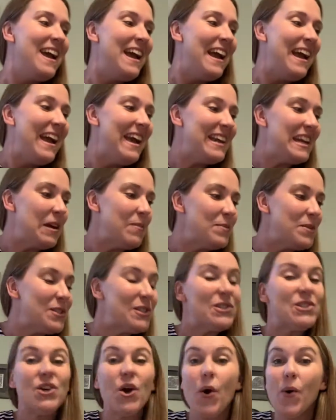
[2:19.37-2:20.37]
And I'm
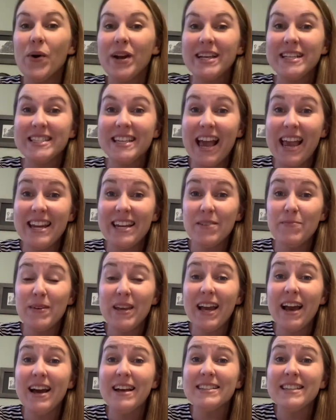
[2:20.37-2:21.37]
so excited
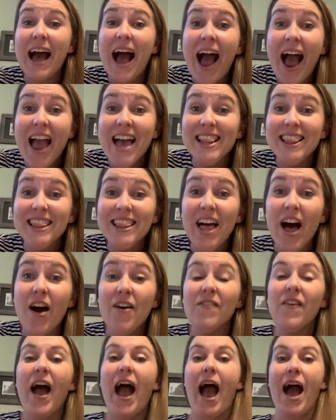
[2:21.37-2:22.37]
because I
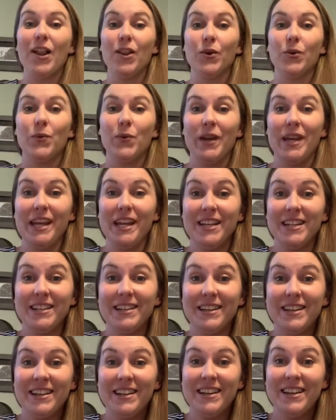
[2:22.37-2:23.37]
love Halloween.
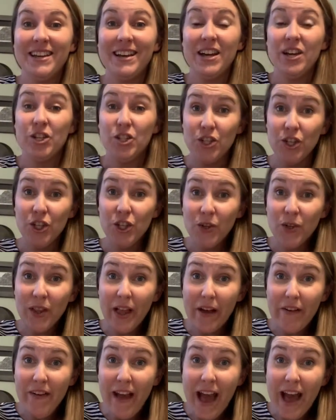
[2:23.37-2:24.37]
Do you
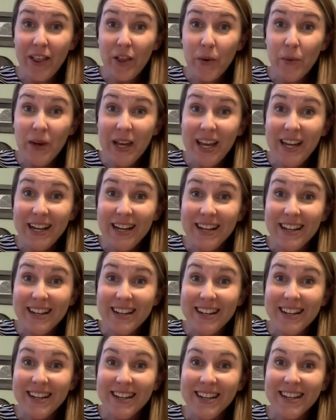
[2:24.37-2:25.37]
love Halloween?
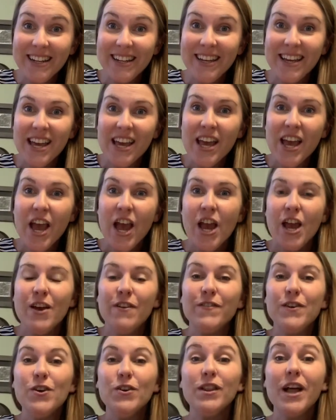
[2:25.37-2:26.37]

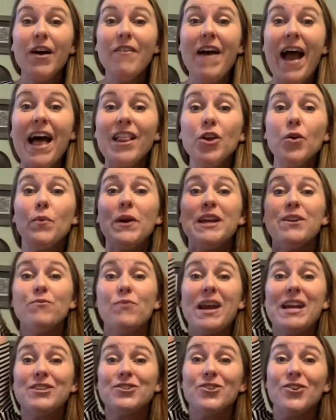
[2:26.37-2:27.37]
If you love Halloween,
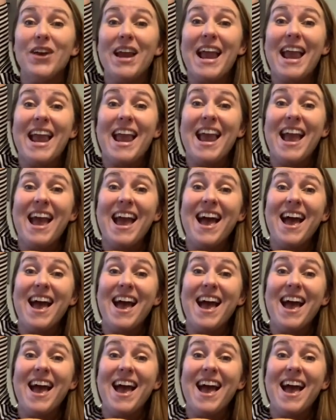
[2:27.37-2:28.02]
raise your hand.